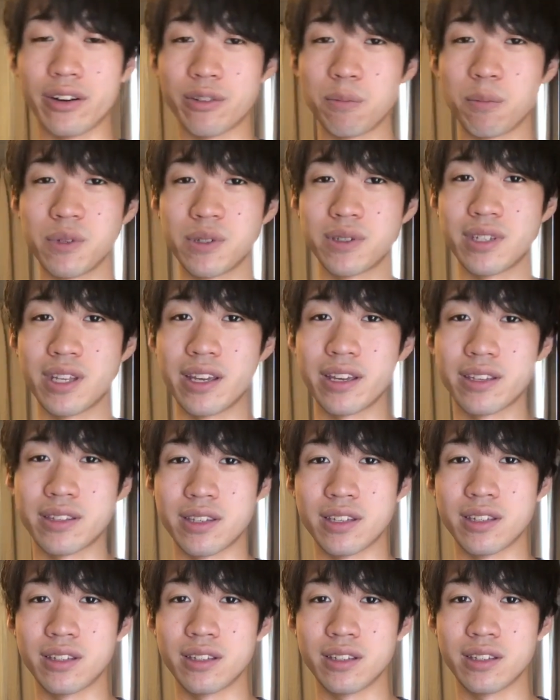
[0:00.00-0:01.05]
of mistakes
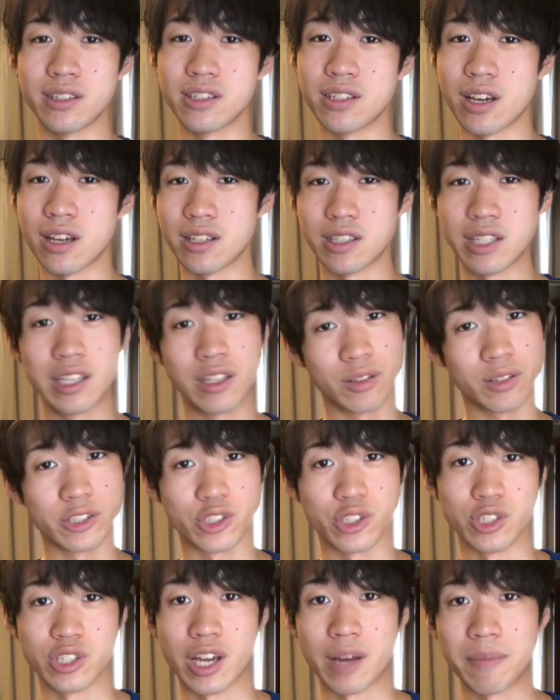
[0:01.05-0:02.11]
in
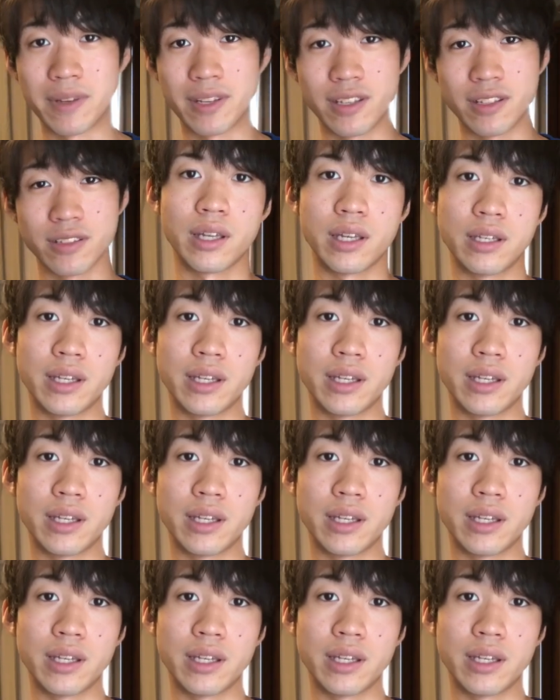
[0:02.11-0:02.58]
English and Japanese,